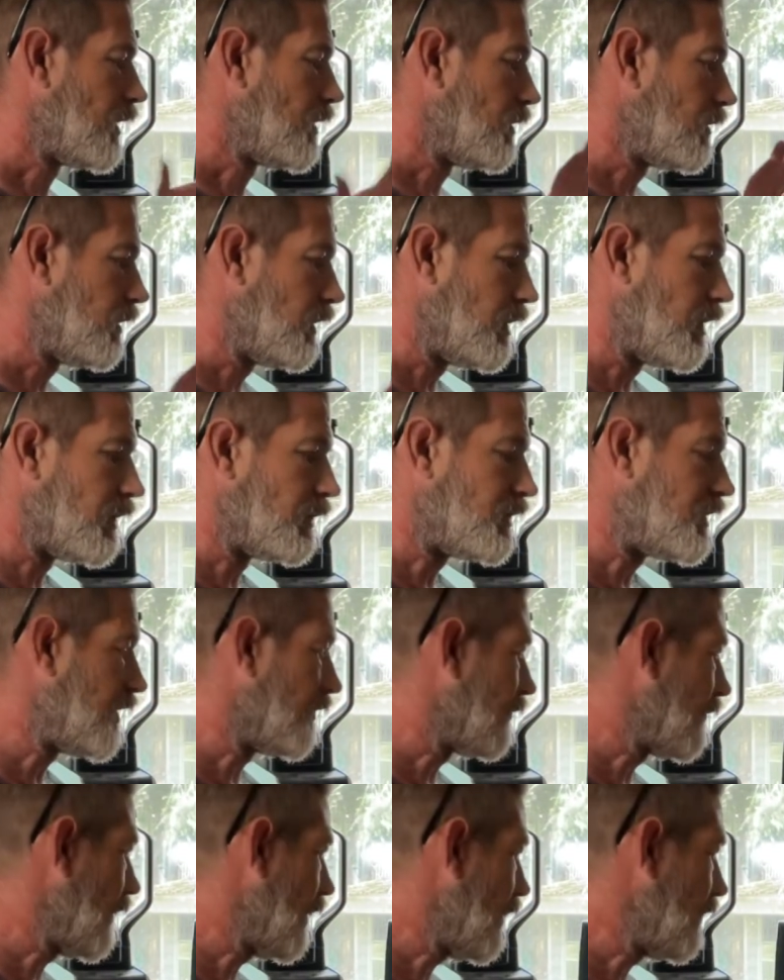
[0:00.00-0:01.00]
you know,
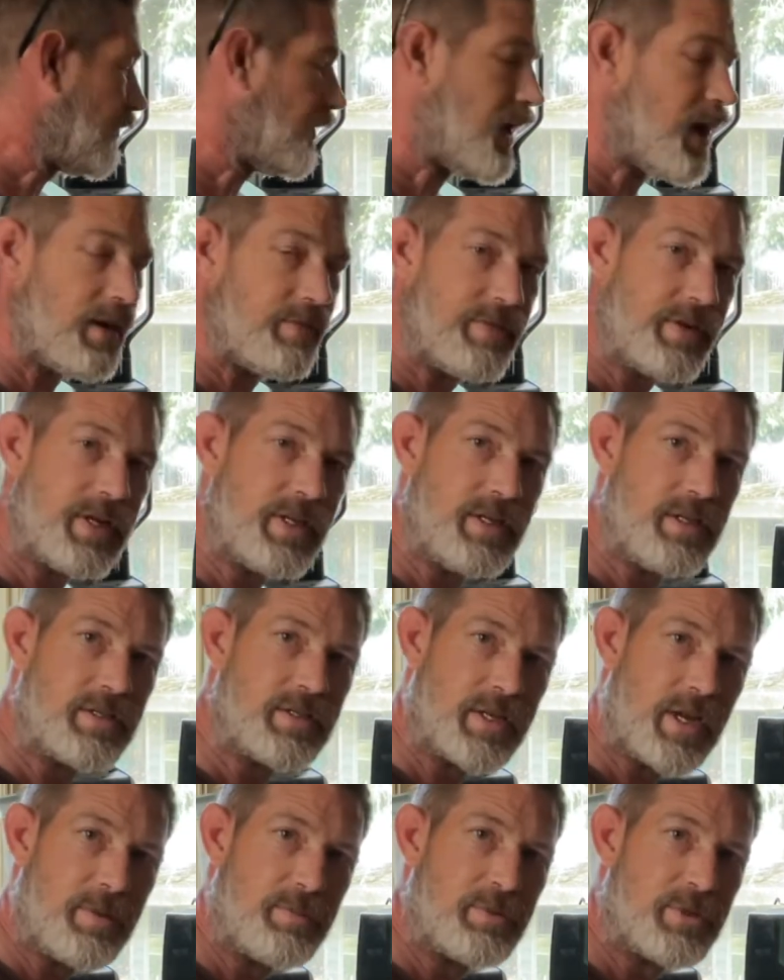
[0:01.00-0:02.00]
different, if you have any
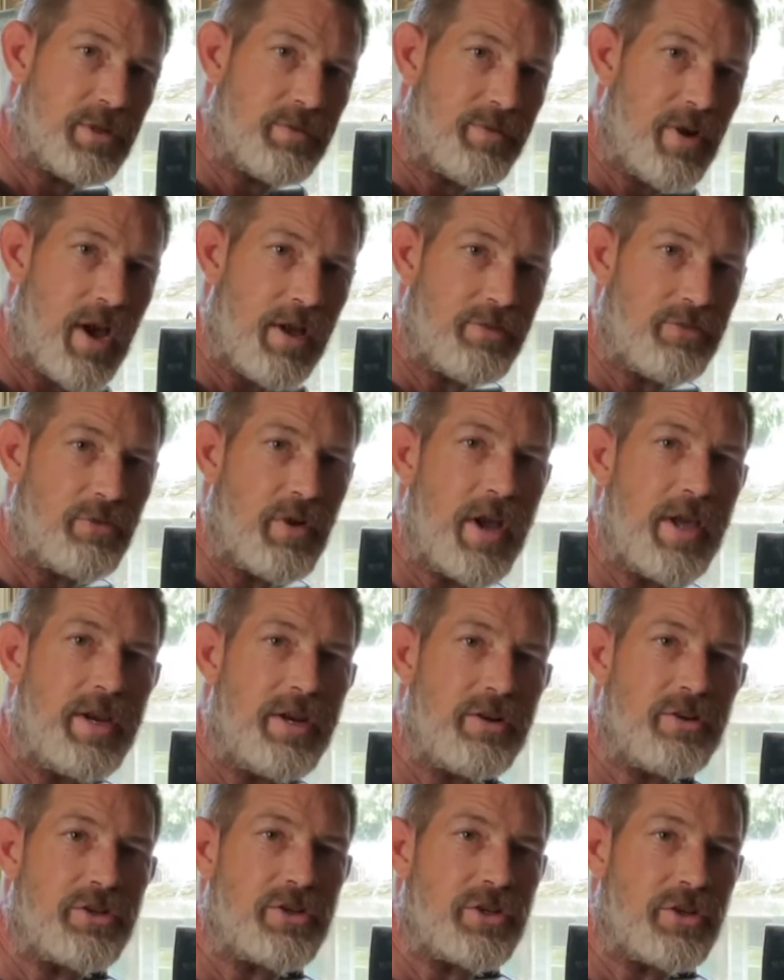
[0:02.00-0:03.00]
types of
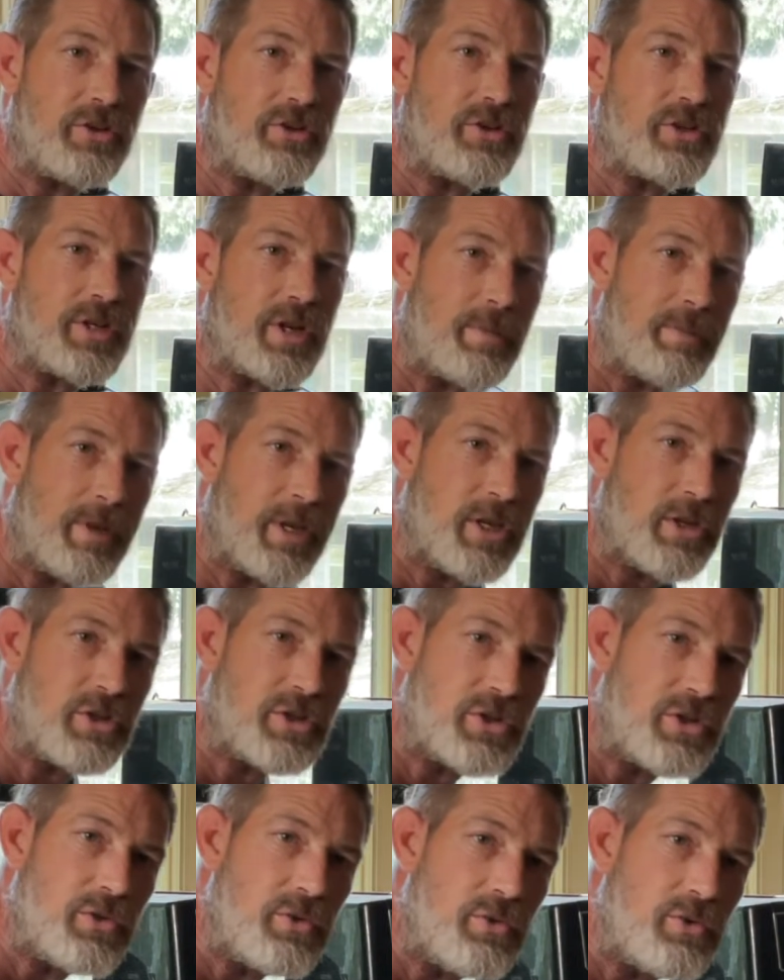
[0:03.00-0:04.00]
arthritis or stomach
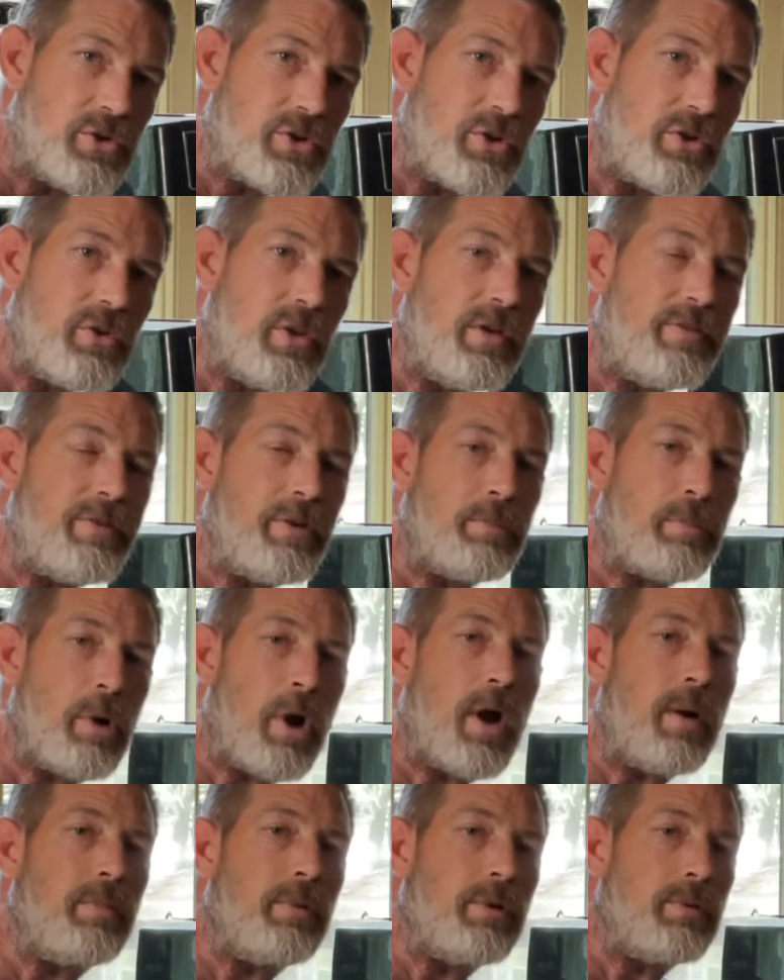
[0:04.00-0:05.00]
issues or liver
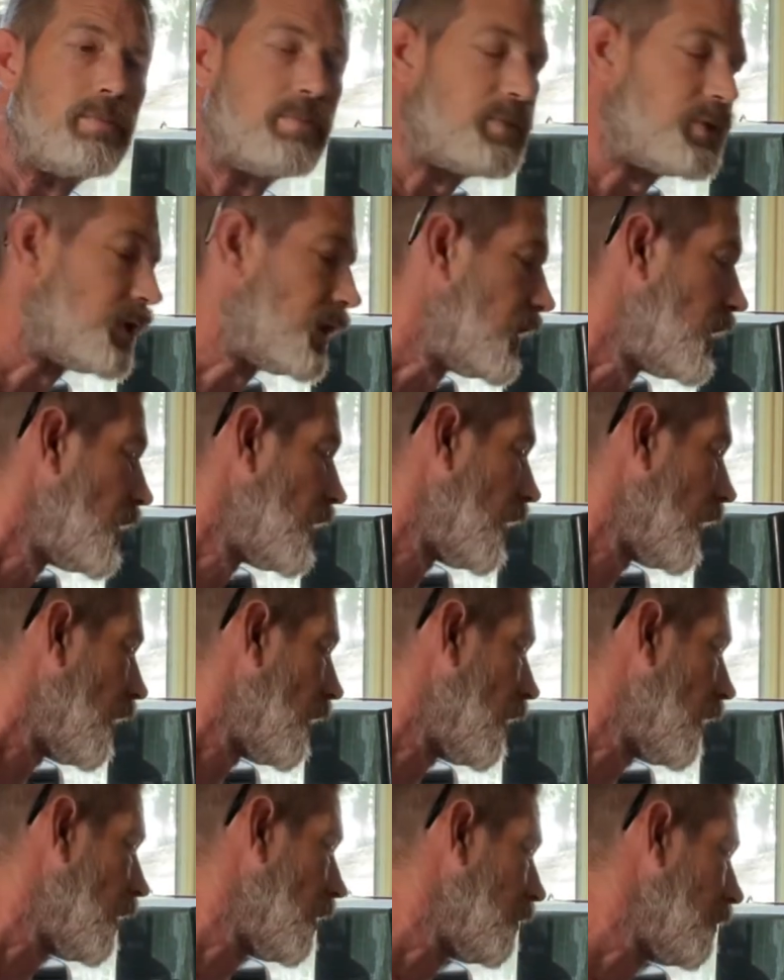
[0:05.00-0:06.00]
problems,
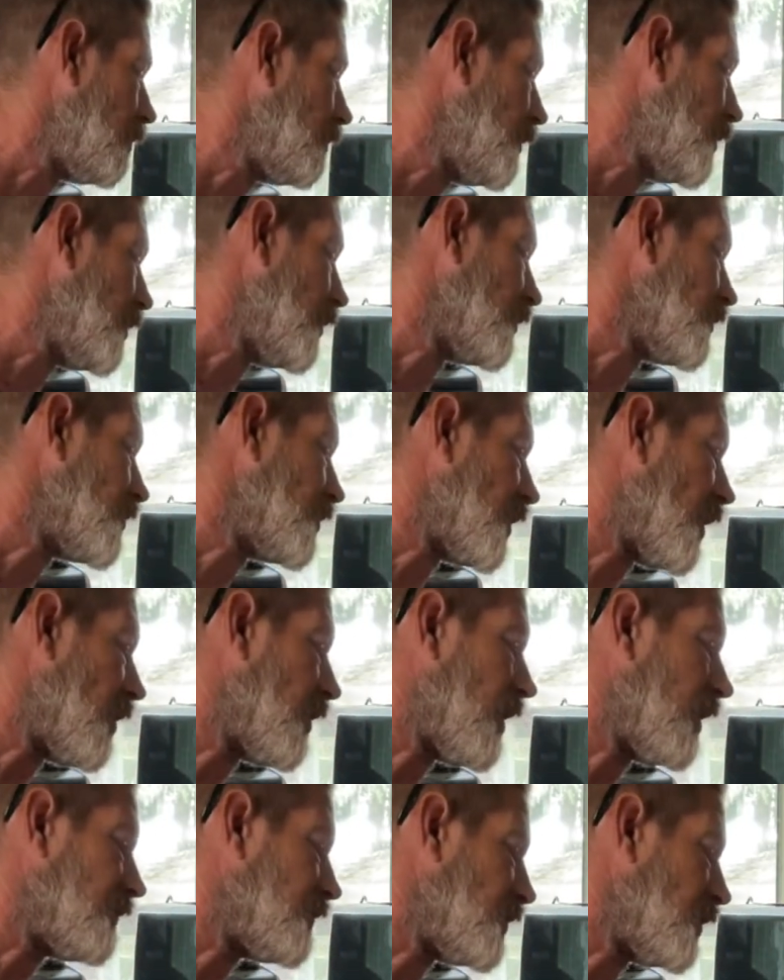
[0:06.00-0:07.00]
you know, start
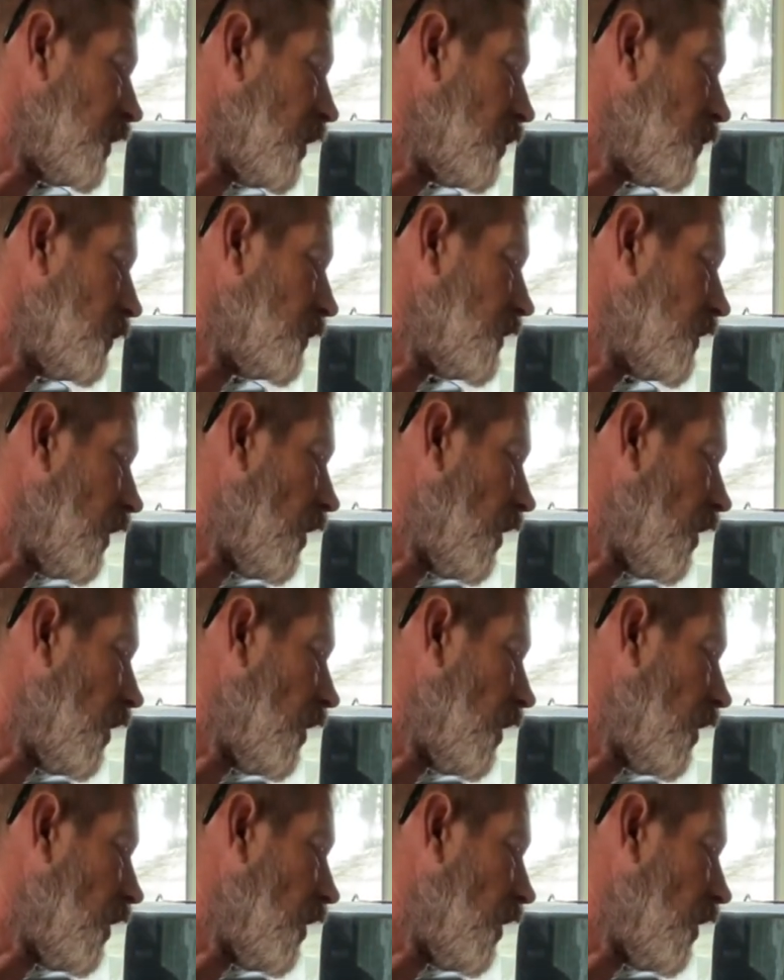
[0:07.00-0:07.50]
off slow with the